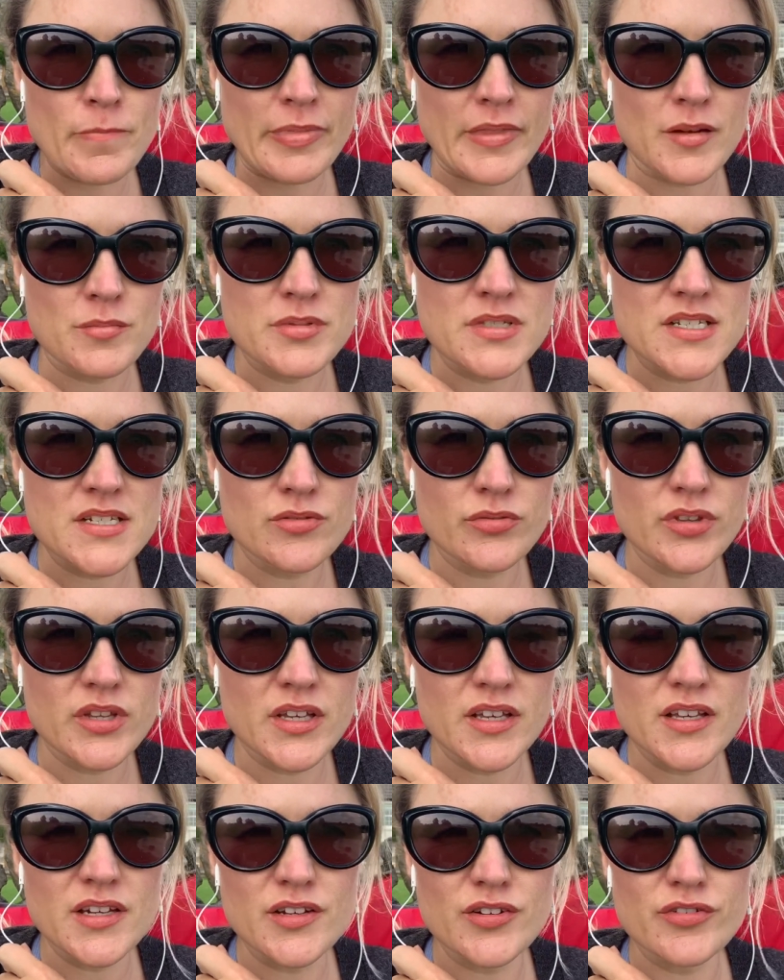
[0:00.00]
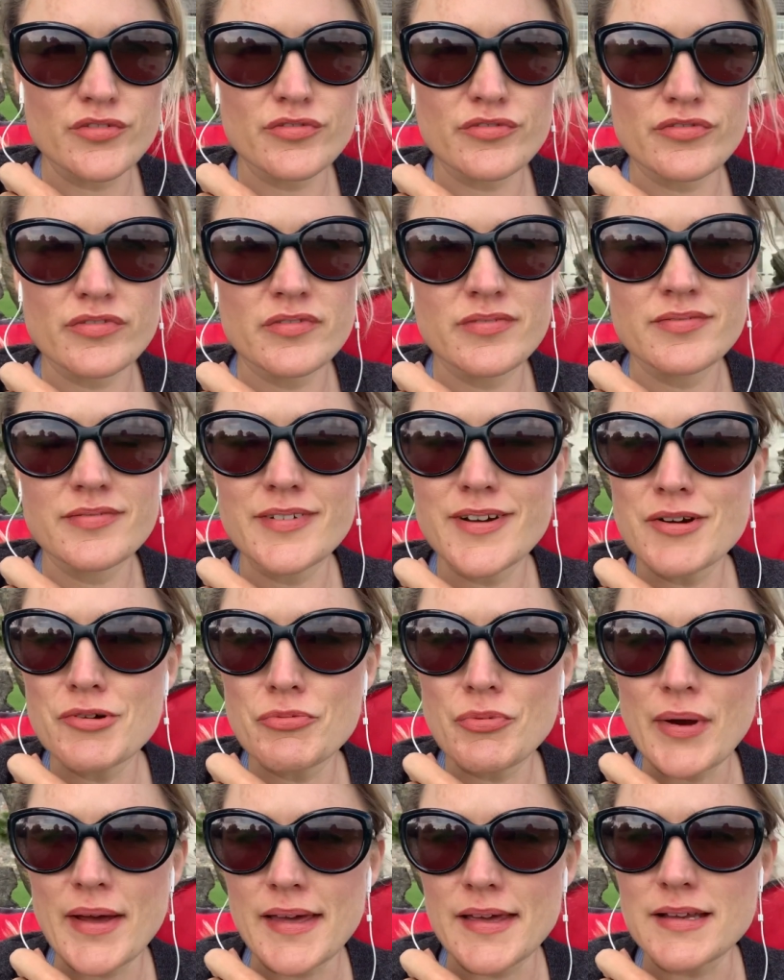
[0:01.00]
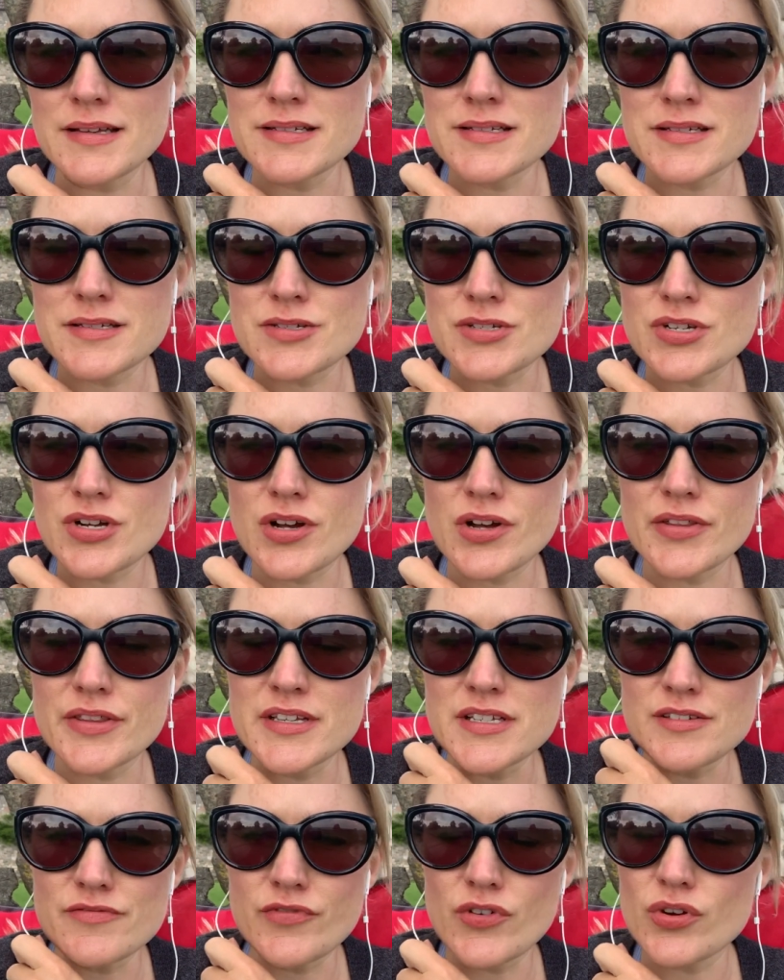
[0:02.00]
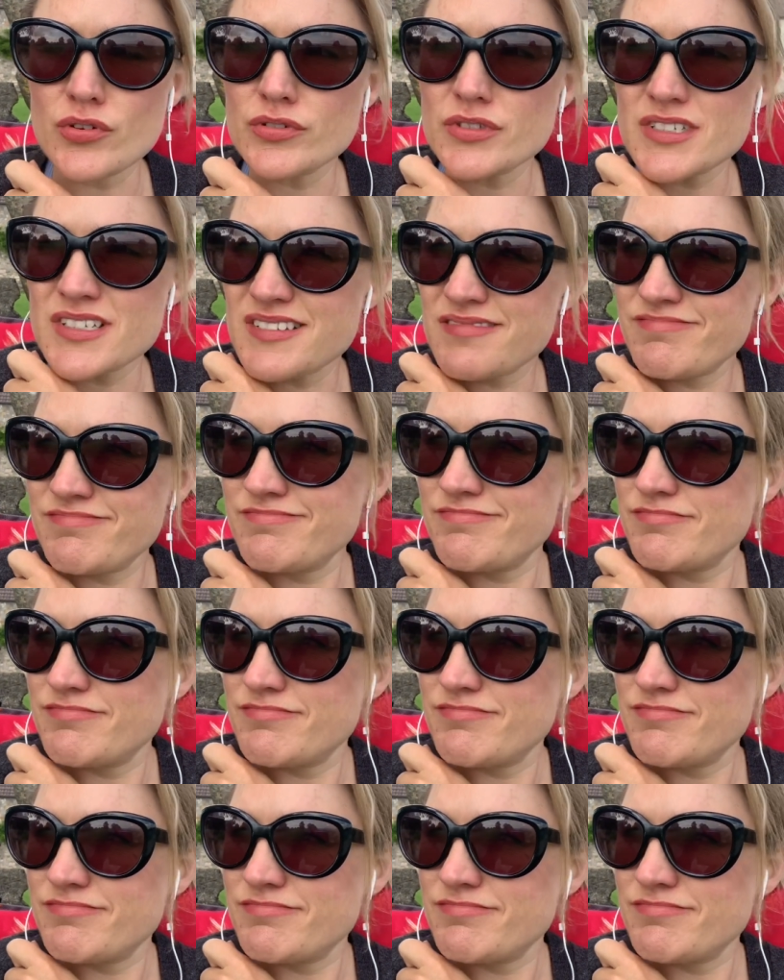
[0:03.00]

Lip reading: Still thinking of a way to start these vlogs.